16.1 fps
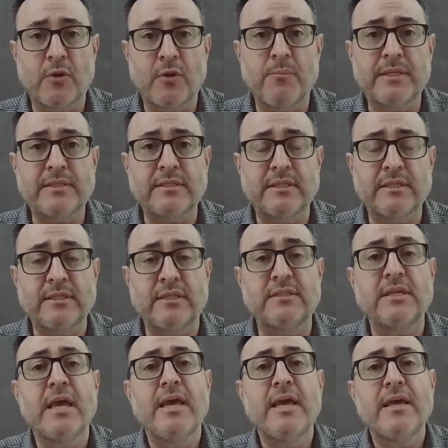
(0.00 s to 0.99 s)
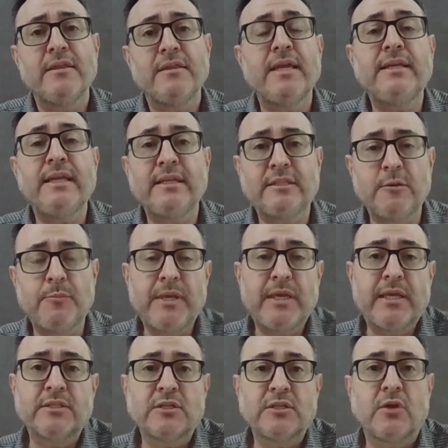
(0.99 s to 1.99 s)
of their businesses, they need to be
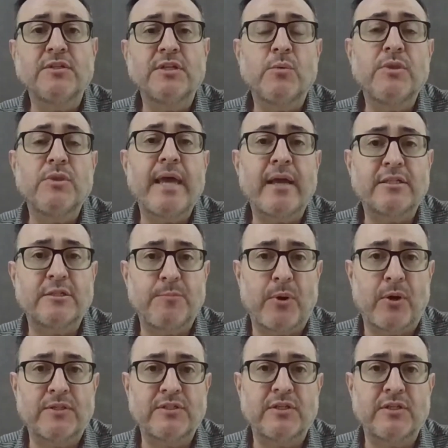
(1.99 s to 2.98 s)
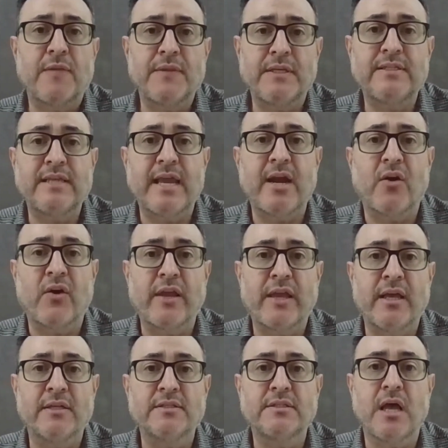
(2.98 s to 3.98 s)
consulting with experts on these
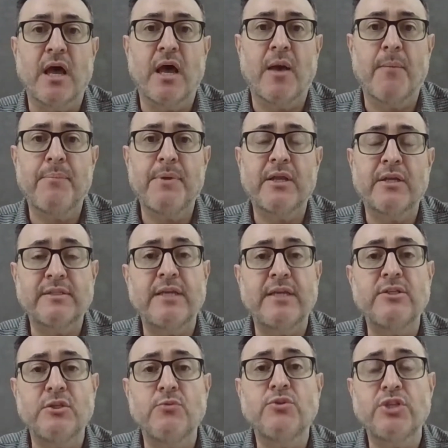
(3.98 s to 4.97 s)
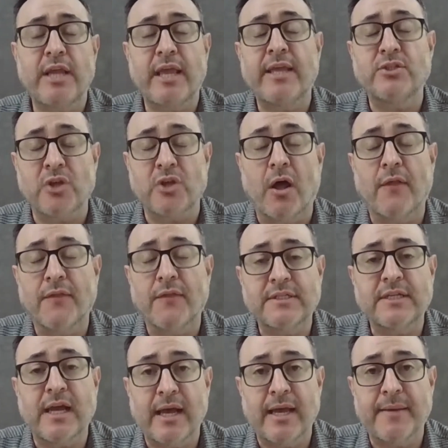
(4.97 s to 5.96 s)
areas because they do change all the
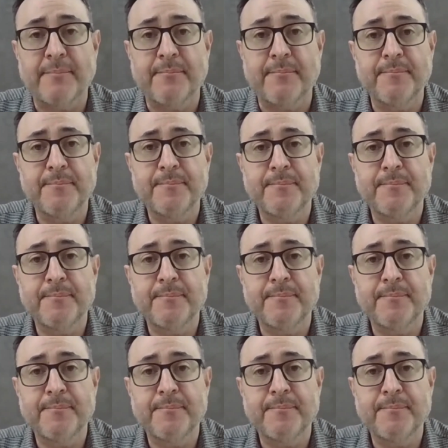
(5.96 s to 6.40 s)
time.